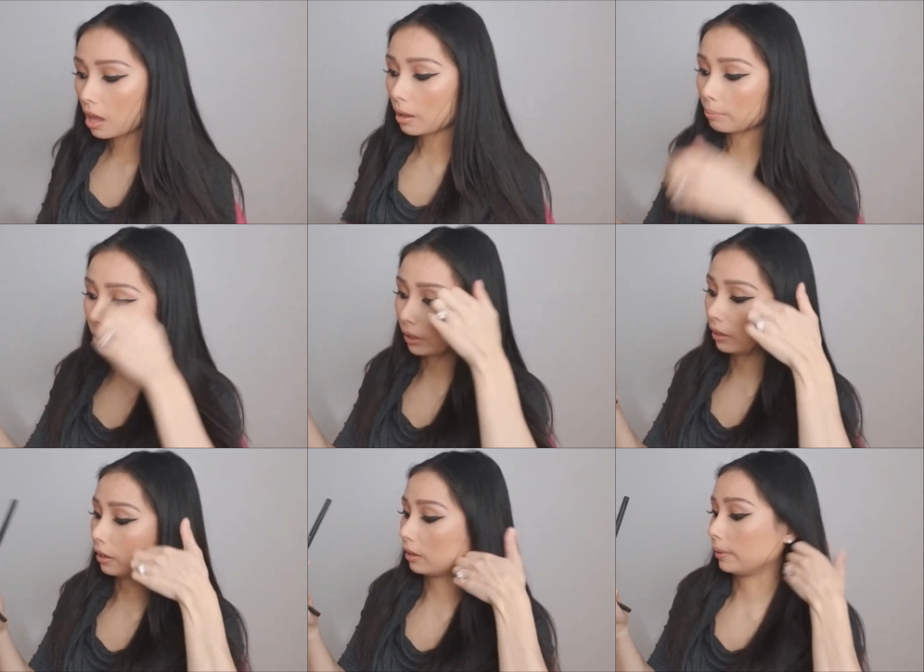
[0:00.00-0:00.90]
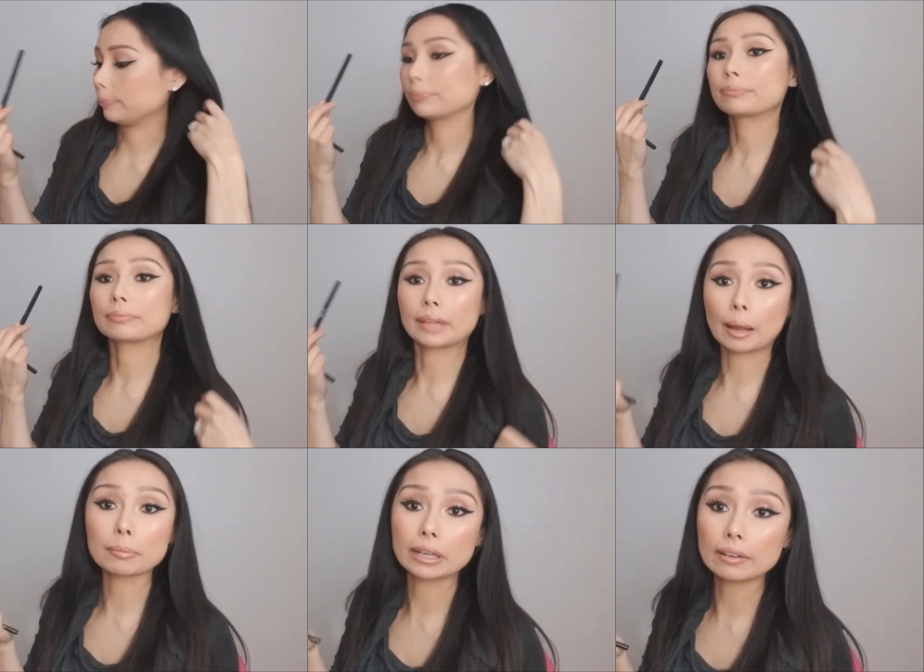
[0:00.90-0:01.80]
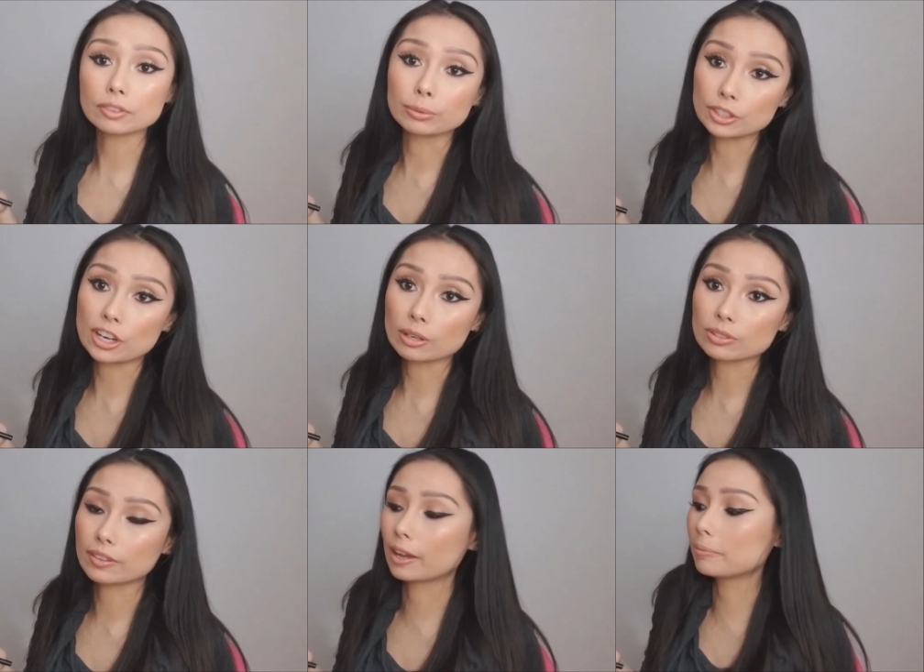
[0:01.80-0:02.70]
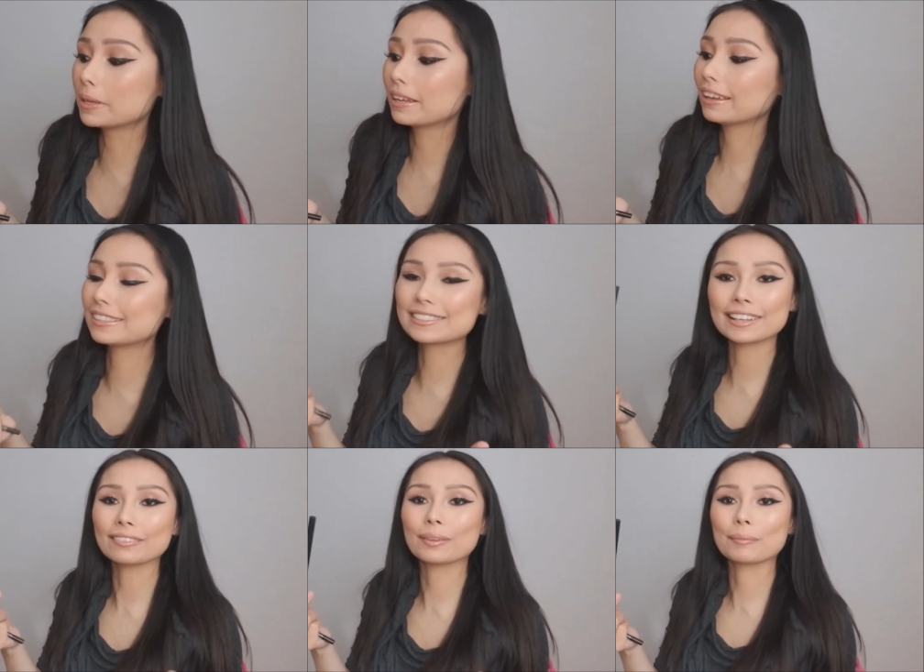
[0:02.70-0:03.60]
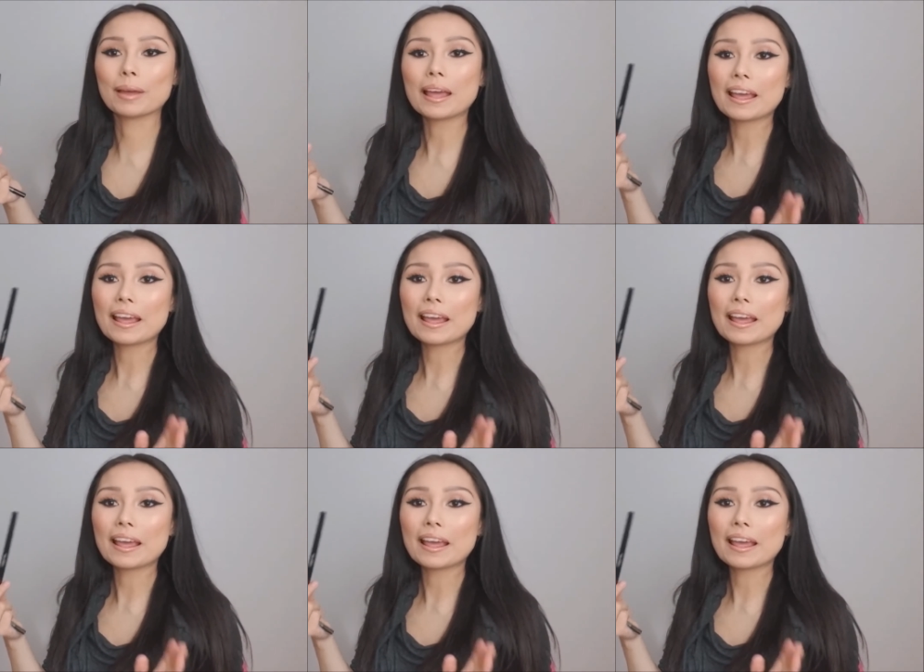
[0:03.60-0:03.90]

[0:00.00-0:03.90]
but I'm gonna have to reach out to them and tell them